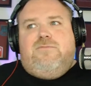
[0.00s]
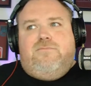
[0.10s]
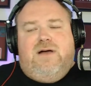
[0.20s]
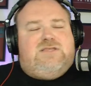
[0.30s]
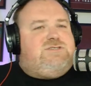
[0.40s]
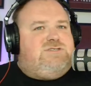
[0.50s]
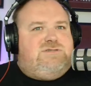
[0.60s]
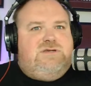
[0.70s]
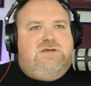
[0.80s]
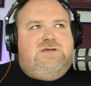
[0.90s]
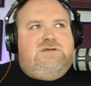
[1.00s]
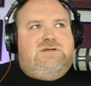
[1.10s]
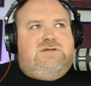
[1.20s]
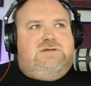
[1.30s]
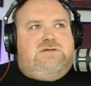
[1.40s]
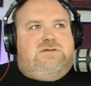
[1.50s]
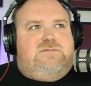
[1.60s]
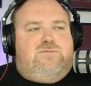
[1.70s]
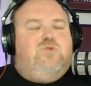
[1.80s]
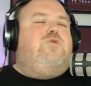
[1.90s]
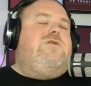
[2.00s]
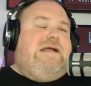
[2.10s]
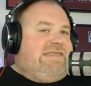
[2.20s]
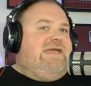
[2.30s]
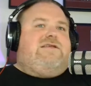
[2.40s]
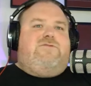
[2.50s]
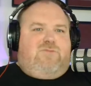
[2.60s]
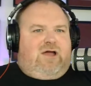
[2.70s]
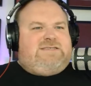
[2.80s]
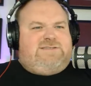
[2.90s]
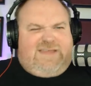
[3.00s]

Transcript: much more like Declan Rice.